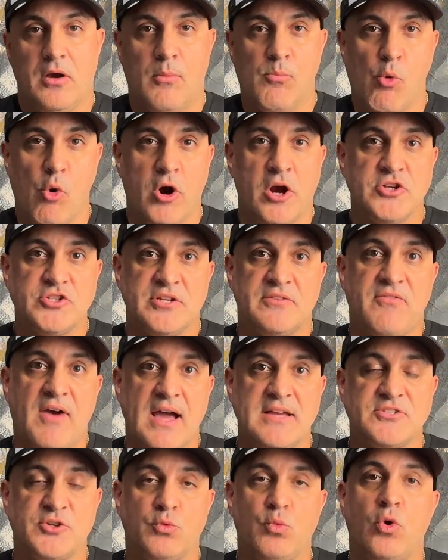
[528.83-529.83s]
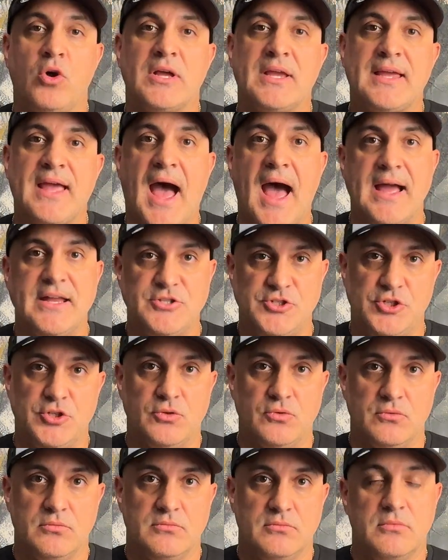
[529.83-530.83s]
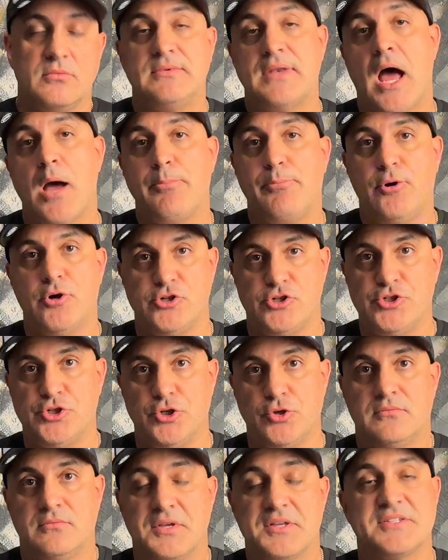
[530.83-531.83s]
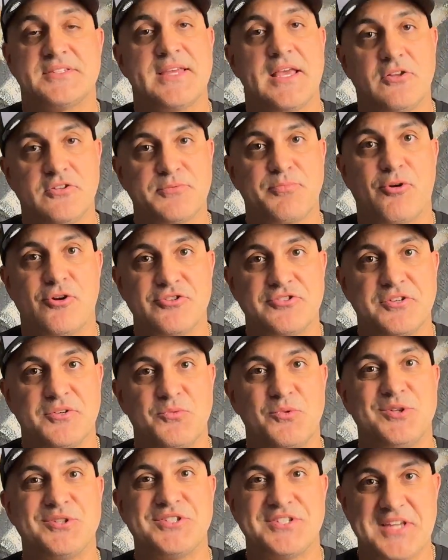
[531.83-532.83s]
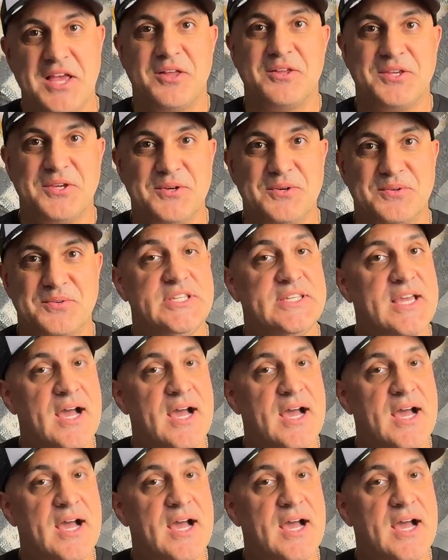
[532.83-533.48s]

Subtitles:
A mortgage advisor will guide you, not push you. A salesperson will sell you.